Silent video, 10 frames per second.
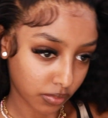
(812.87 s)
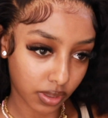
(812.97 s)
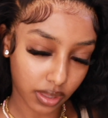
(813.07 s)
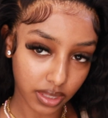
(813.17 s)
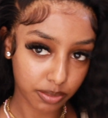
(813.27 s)

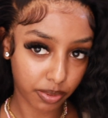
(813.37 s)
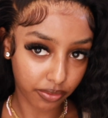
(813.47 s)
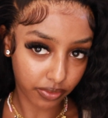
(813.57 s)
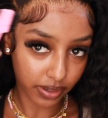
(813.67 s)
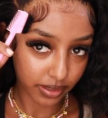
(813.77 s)
Okay, that's
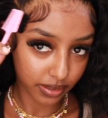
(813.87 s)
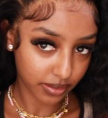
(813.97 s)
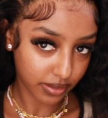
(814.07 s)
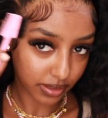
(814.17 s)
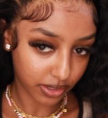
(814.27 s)
perfect.
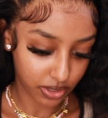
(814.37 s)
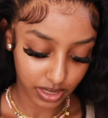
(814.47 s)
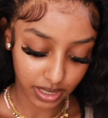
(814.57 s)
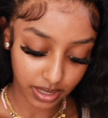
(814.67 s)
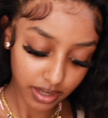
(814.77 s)

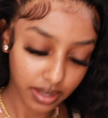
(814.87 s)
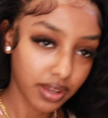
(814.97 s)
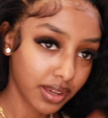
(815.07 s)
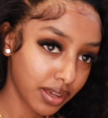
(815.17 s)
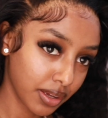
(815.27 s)
Literally
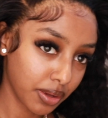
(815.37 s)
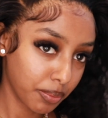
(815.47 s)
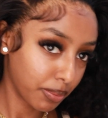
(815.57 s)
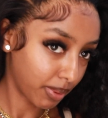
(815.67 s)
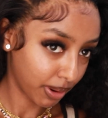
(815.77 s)

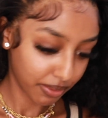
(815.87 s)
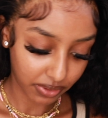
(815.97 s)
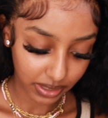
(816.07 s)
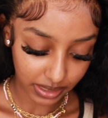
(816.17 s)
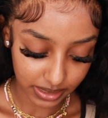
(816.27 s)

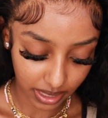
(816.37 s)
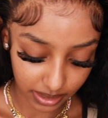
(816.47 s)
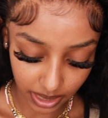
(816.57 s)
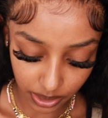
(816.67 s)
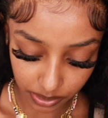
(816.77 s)
perfect, exactly
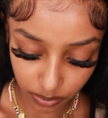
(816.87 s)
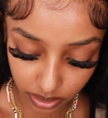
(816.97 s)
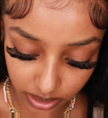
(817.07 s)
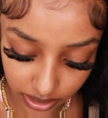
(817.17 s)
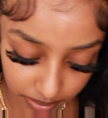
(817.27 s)
how I
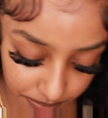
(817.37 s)
wanted it.